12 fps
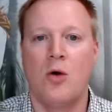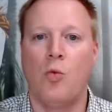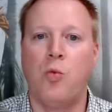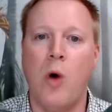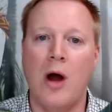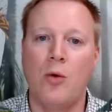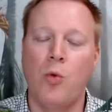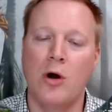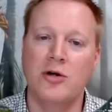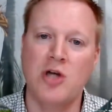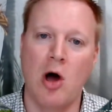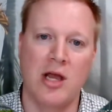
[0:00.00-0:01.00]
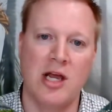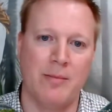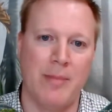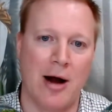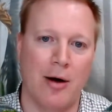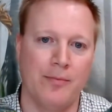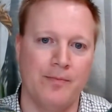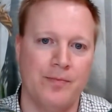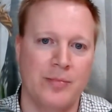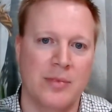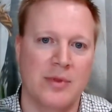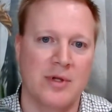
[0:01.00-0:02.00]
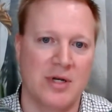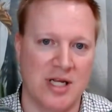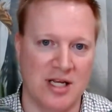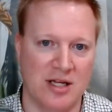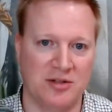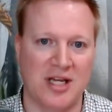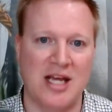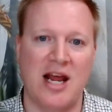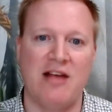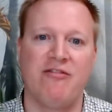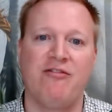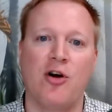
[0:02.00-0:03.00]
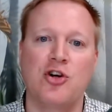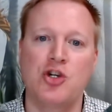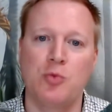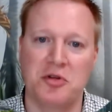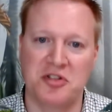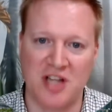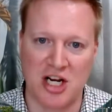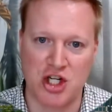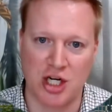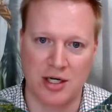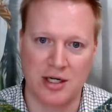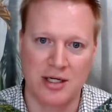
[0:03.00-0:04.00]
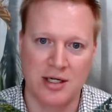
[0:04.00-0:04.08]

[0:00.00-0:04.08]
What we're talking about is in a virtual session,